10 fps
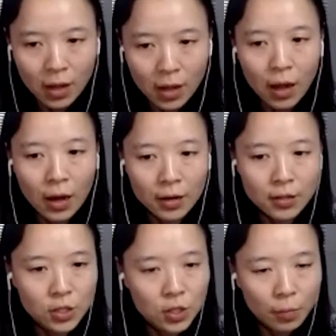uh, the
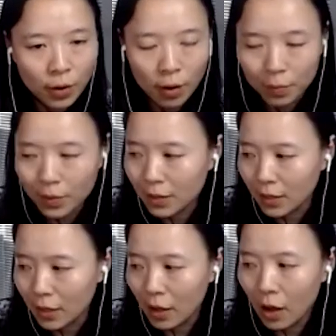shot
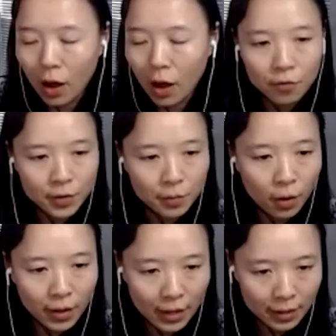probability of the ball
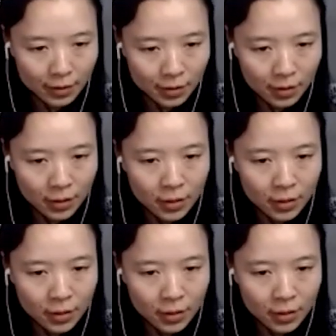handler.